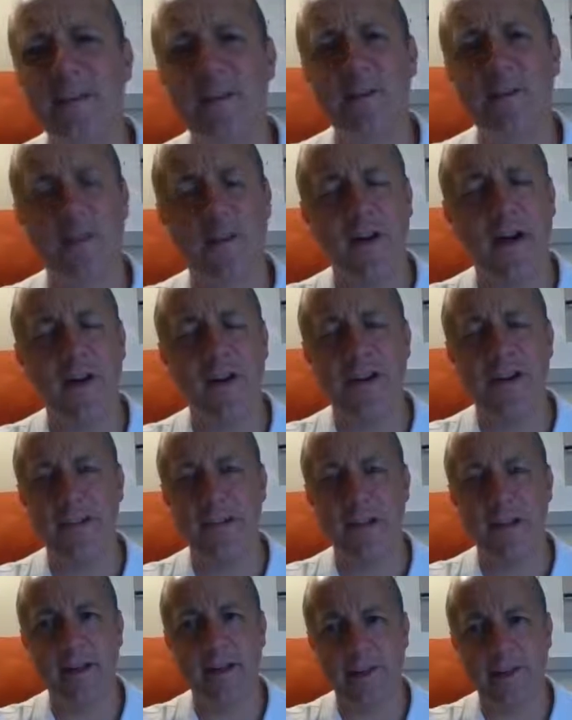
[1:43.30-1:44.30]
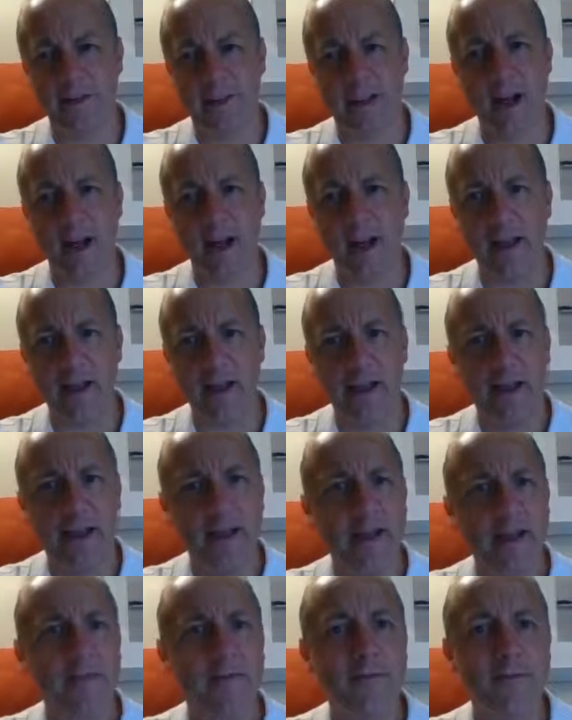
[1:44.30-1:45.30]
to find in the night sky.
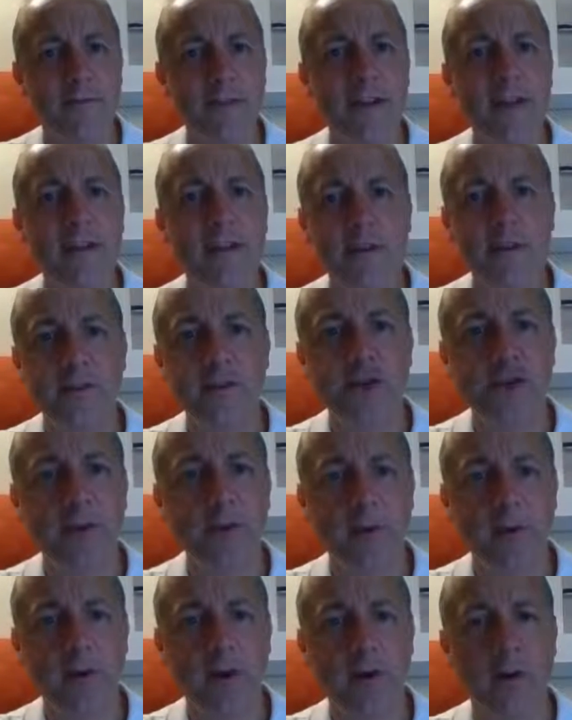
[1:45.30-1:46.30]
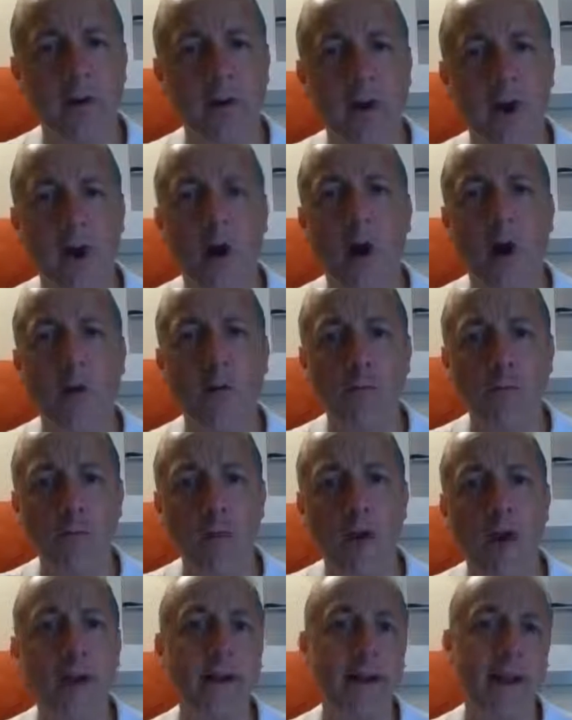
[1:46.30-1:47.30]
Venus and Jupiter are right